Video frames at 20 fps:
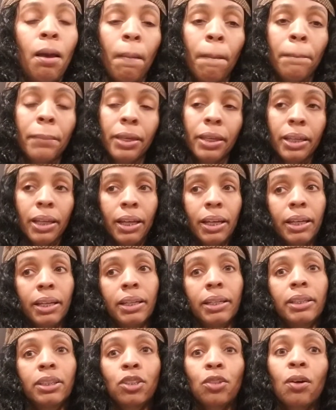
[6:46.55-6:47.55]

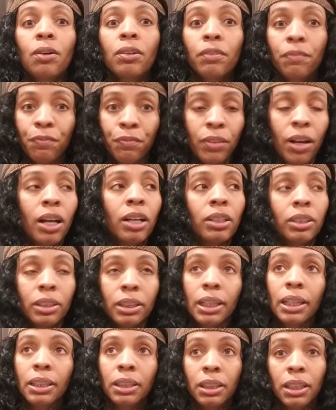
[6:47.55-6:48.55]
because uh,
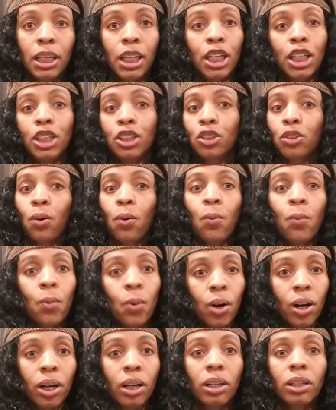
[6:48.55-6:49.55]
cc's
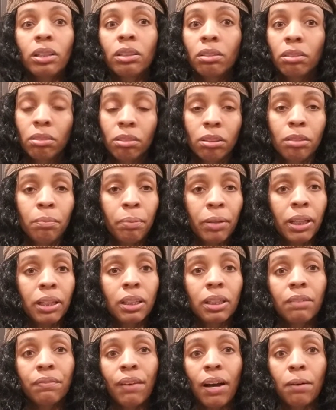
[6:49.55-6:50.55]
or
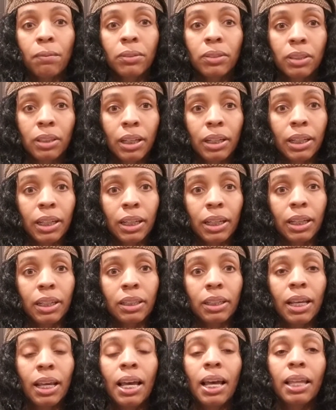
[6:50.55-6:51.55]
depending if I was going to
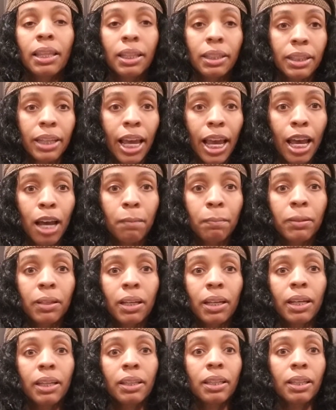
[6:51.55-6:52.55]
get the
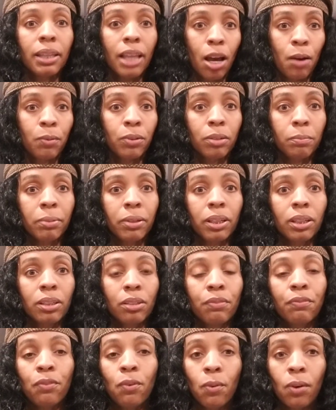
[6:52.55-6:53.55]
tablet, then that would have
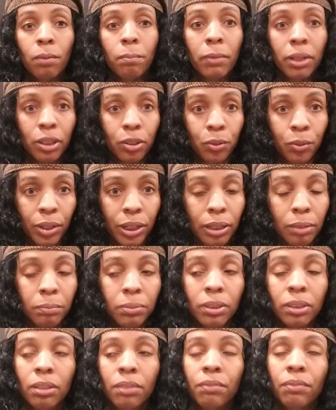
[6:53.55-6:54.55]
been four
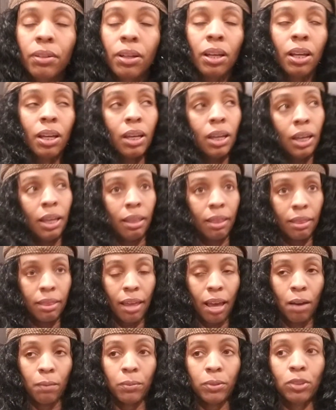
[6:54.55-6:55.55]
milligrams
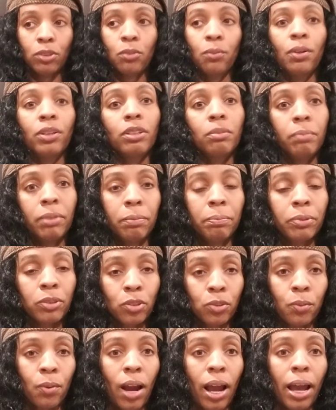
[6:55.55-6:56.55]
that was going to be
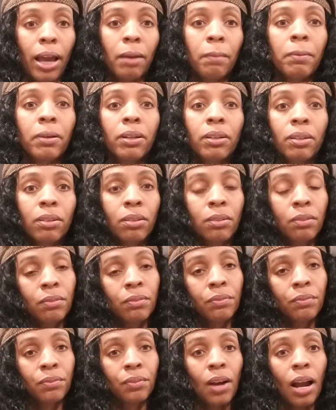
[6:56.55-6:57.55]
prescribed
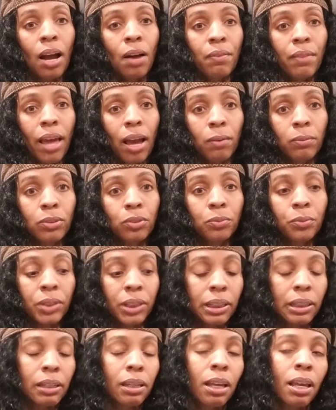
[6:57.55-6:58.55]
for how that was
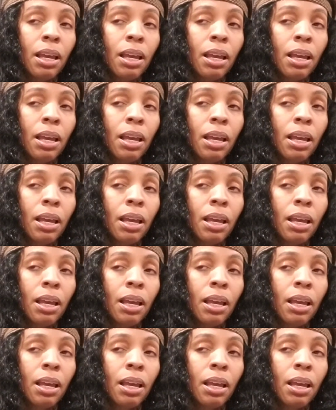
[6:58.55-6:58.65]
written.